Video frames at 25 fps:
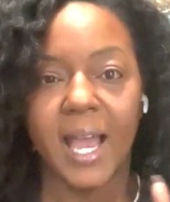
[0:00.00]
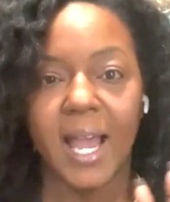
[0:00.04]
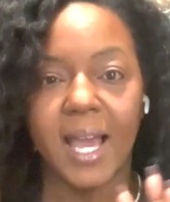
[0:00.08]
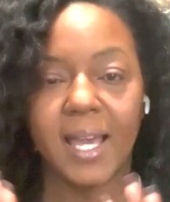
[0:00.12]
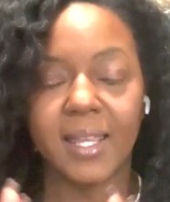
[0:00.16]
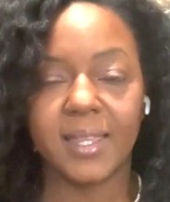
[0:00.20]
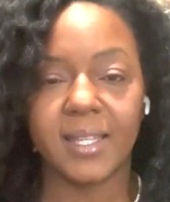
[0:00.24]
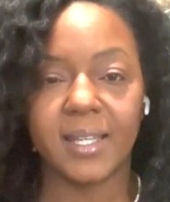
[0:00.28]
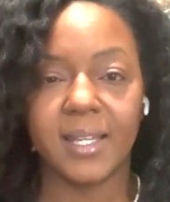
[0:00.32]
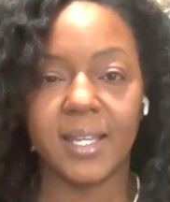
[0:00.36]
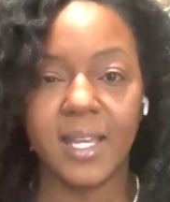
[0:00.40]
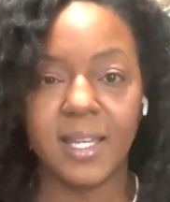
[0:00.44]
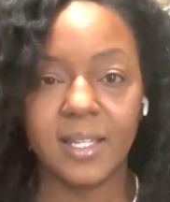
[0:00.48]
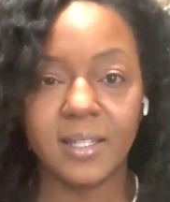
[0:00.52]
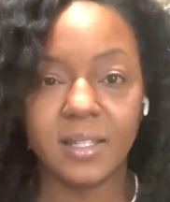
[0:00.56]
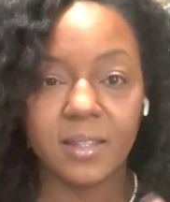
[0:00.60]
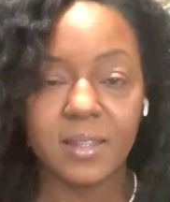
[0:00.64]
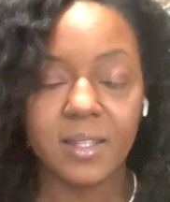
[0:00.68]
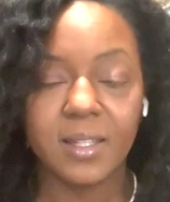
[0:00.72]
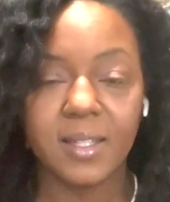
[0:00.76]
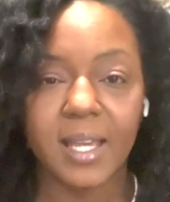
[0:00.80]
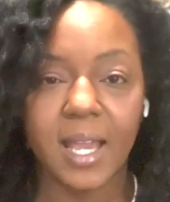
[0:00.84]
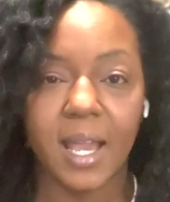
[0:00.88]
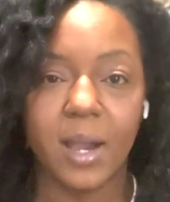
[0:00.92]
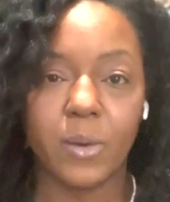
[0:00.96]
At the end of
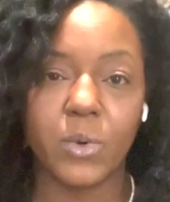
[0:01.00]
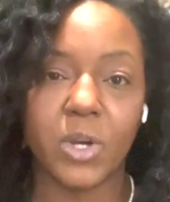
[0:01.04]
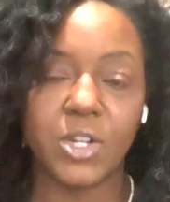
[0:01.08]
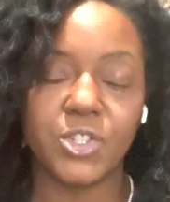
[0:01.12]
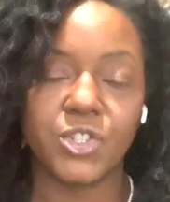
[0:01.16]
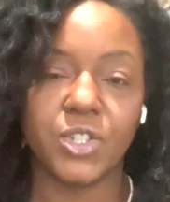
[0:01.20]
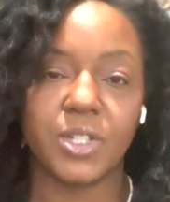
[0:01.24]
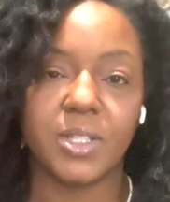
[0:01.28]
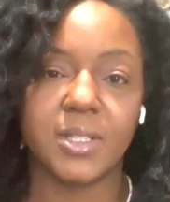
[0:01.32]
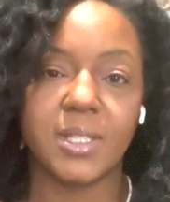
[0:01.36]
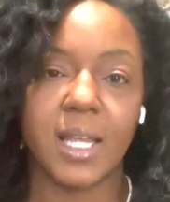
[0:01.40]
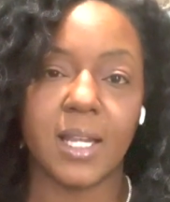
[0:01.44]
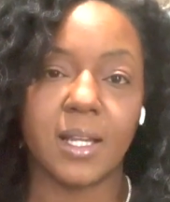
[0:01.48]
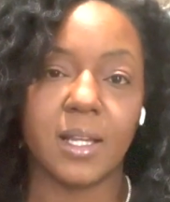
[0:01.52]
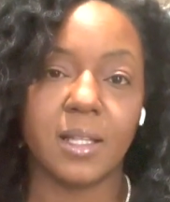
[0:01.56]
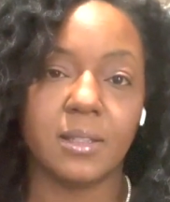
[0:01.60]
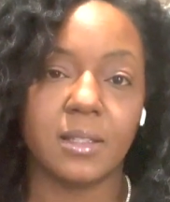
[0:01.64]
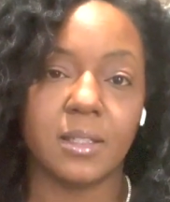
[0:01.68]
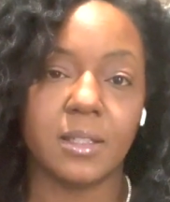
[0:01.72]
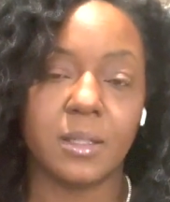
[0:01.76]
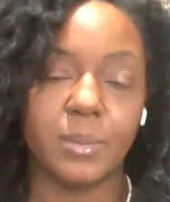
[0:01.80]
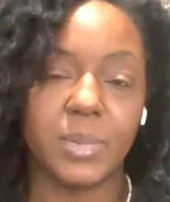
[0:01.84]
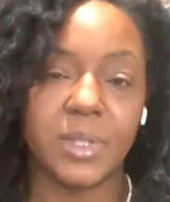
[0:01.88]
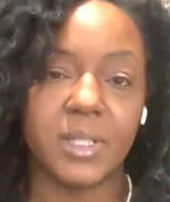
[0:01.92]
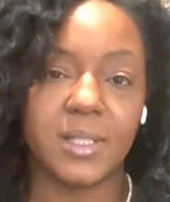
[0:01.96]
the day, I want you to take a
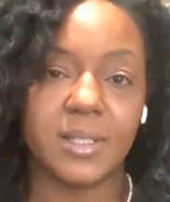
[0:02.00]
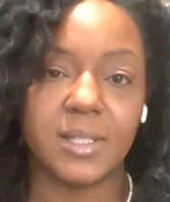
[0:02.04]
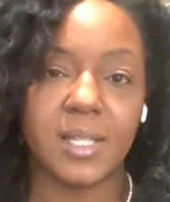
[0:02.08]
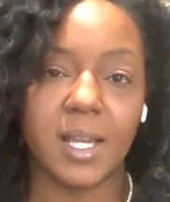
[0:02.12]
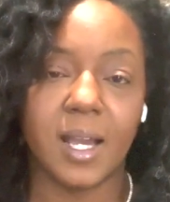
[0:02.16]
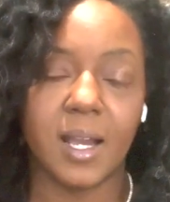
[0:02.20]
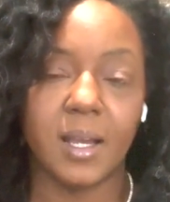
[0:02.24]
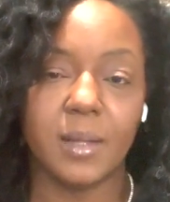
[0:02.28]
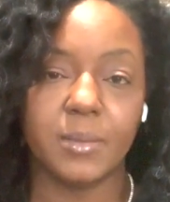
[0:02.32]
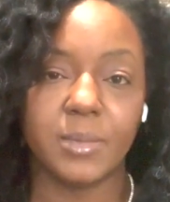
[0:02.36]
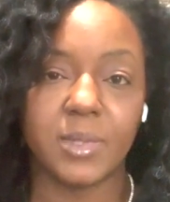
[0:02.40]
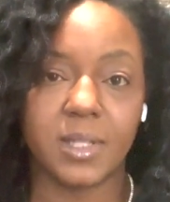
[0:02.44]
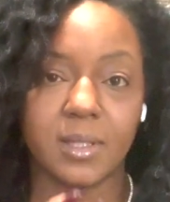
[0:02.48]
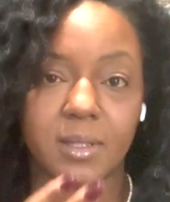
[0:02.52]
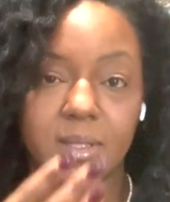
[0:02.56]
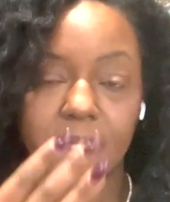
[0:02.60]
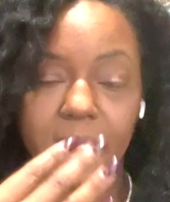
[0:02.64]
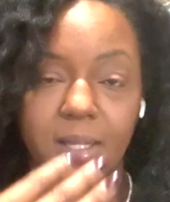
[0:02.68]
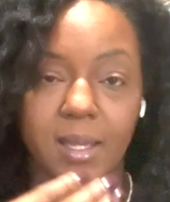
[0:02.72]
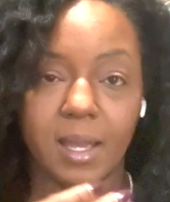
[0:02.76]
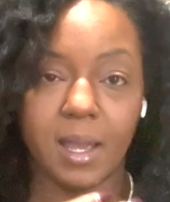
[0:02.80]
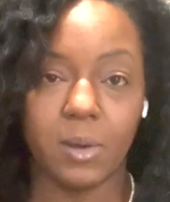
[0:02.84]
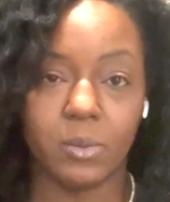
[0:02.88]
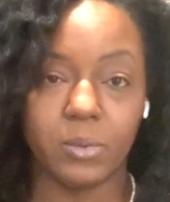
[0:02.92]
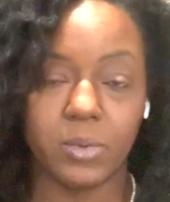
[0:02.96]
little bit of time to
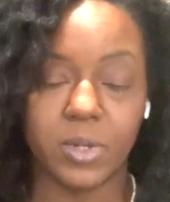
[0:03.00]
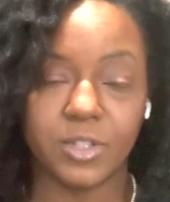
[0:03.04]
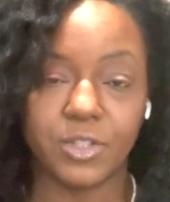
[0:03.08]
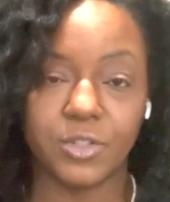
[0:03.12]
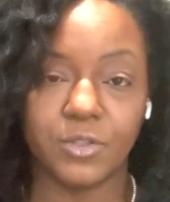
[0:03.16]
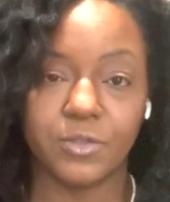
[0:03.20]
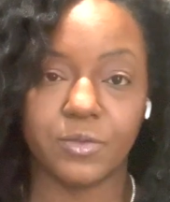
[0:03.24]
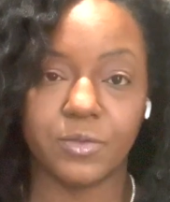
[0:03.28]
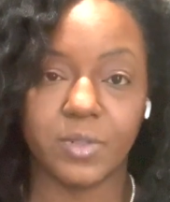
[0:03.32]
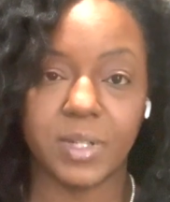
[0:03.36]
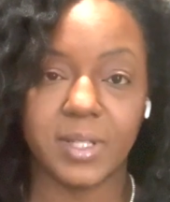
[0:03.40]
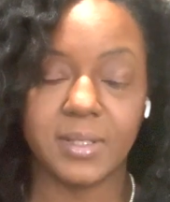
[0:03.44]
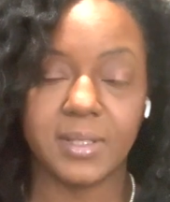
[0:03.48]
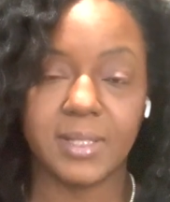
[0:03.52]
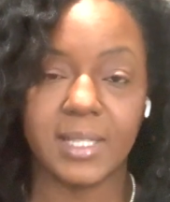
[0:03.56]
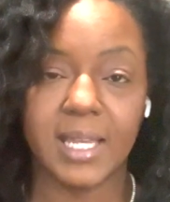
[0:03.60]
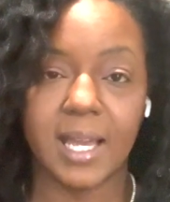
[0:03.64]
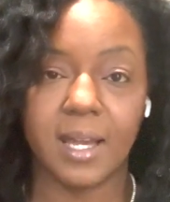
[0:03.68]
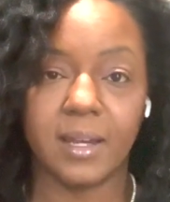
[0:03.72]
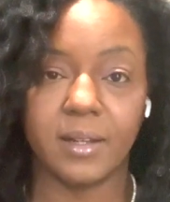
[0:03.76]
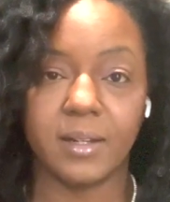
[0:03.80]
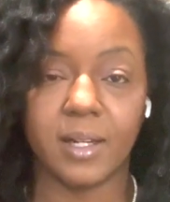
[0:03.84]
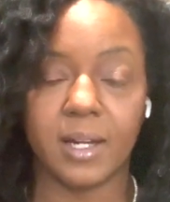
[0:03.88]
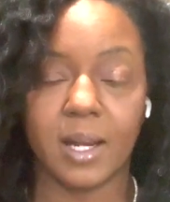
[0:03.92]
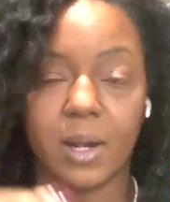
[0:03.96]
look at what you've written
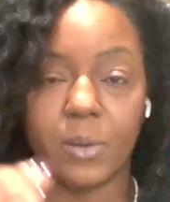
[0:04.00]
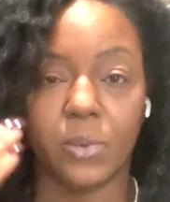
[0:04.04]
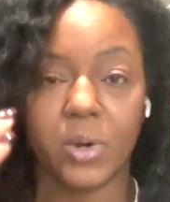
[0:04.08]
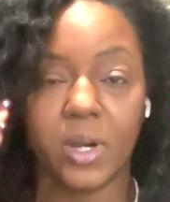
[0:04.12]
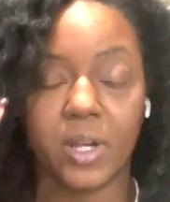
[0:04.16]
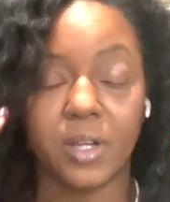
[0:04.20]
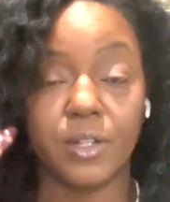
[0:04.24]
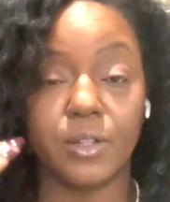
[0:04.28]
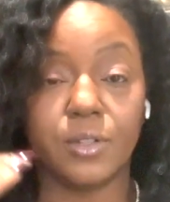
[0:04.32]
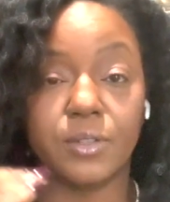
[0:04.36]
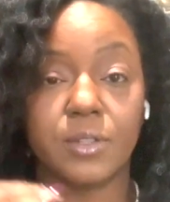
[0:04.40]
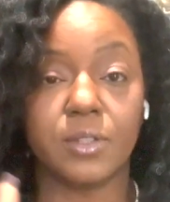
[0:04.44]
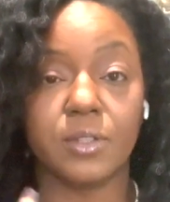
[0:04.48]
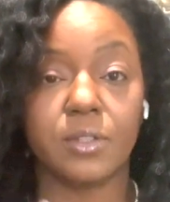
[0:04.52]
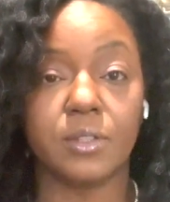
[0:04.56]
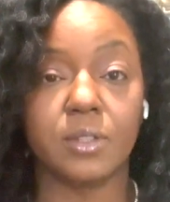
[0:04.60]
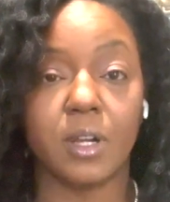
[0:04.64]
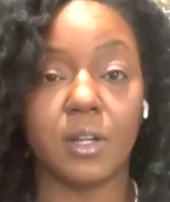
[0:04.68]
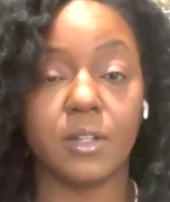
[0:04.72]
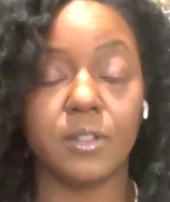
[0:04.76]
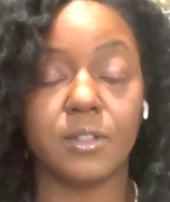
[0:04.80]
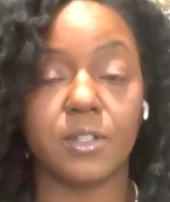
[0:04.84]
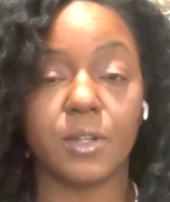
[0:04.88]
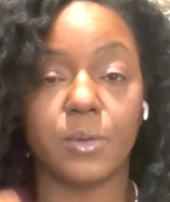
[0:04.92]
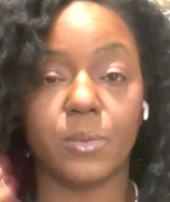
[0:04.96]
down. And I want you to
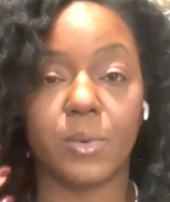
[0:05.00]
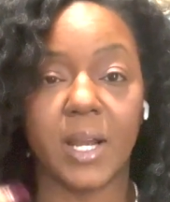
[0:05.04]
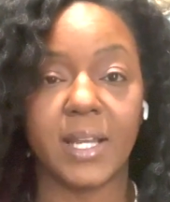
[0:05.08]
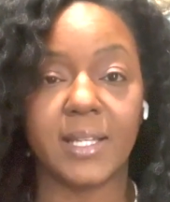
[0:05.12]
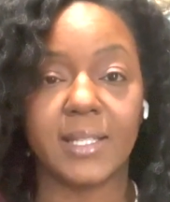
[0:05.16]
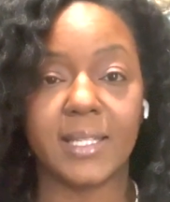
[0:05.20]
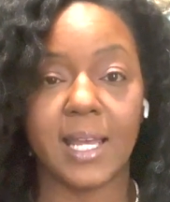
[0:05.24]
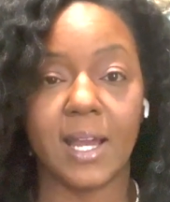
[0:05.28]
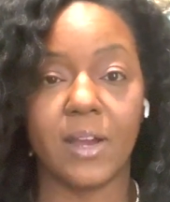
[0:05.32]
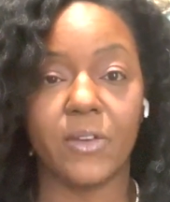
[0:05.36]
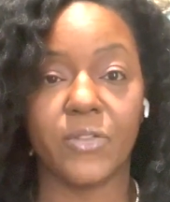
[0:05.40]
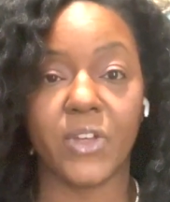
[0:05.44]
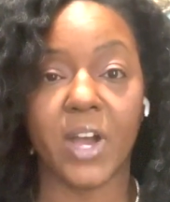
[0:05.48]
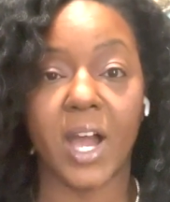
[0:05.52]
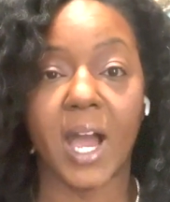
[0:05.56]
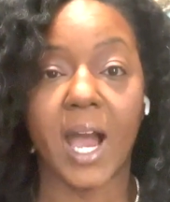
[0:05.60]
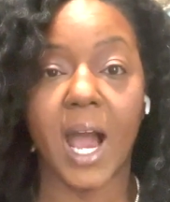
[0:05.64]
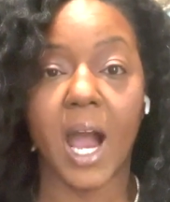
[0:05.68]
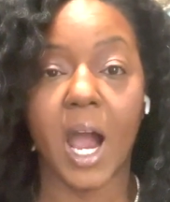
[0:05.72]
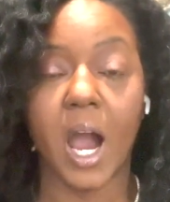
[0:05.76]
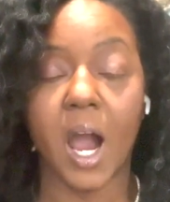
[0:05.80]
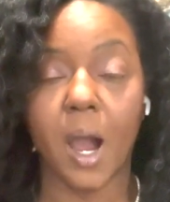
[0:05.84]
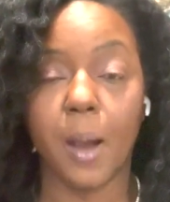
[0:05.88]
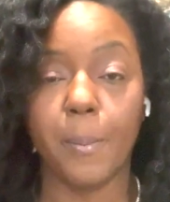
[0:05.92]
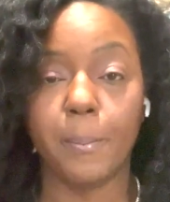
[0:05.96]
start to write down the
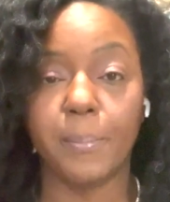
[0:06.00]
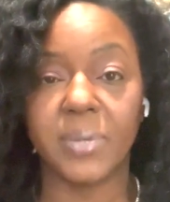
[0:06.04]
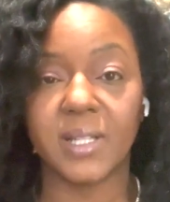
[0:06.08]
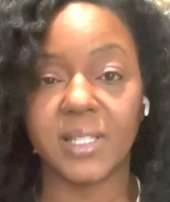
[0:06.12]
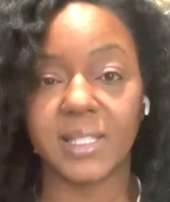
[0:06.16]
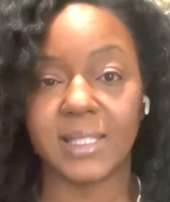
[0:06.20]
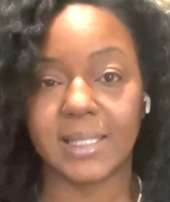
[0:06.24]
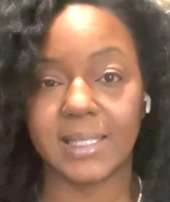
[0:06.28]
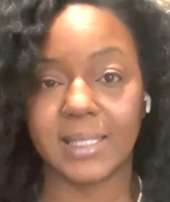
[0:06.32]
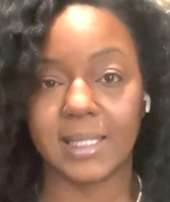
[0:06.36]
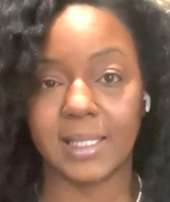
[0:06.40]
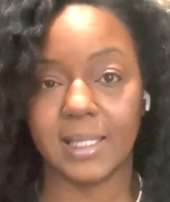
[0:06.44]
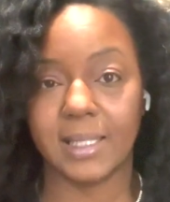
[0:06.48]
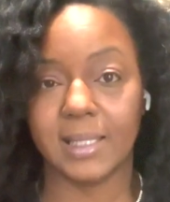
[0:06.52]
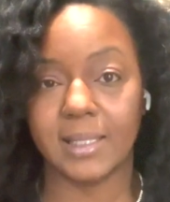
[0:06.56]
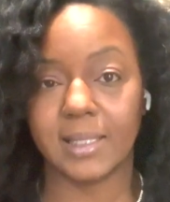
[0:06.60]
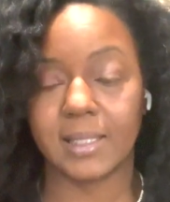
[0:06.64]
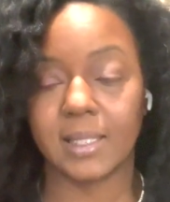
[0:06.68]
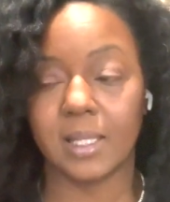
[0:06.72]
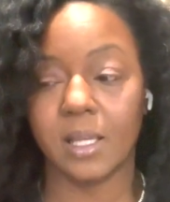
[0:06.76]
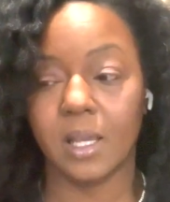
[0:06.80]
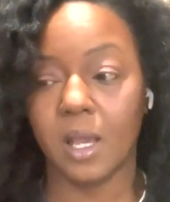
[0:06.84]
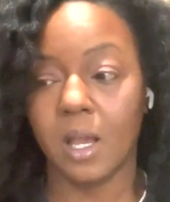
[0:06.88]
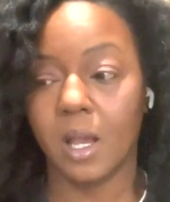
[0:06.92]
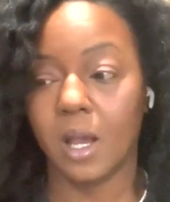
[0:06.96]
opposite
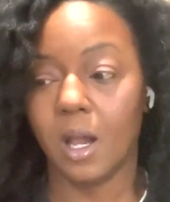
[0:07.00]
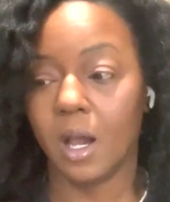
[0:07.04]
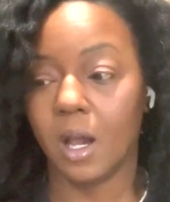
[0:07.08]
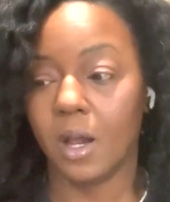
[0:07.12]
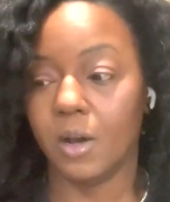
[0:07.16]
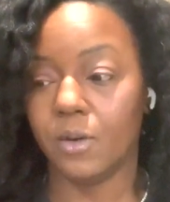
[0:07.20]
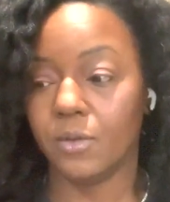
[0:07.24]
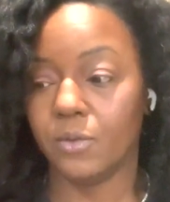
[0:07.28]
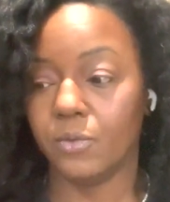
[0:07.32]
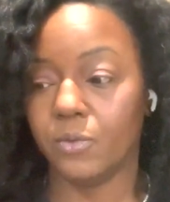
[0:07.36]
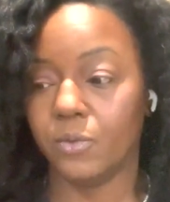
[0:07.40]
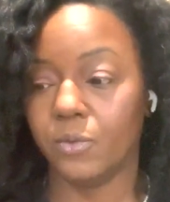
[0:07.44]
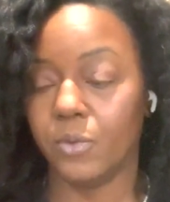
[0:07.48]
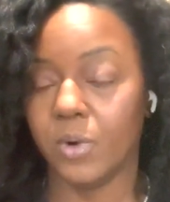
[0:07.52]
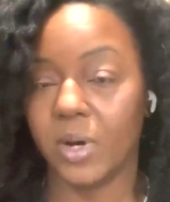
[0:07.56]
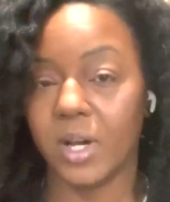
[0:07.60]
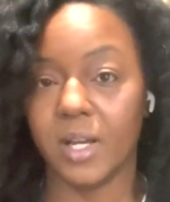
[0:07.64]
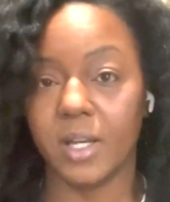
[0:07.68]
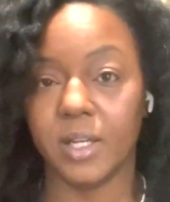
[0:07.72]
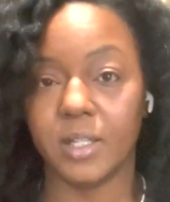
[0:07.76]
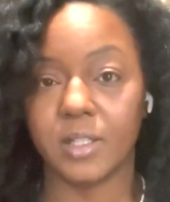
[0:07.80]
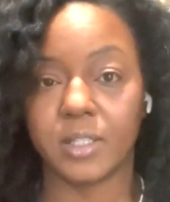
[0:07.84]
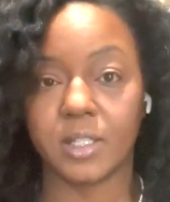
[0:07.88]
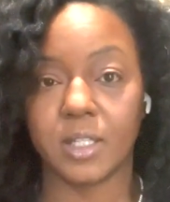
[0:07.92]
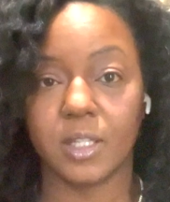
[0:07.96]
of
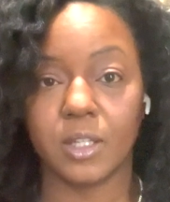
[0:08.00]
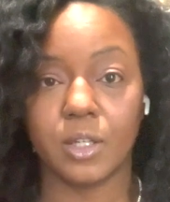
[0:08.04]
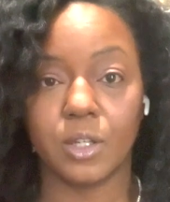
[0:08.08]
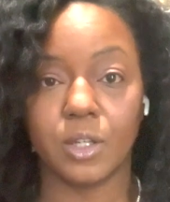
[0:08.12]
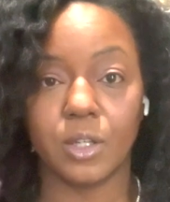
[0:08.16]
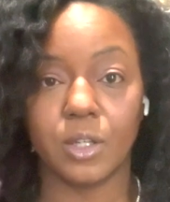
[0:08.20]
what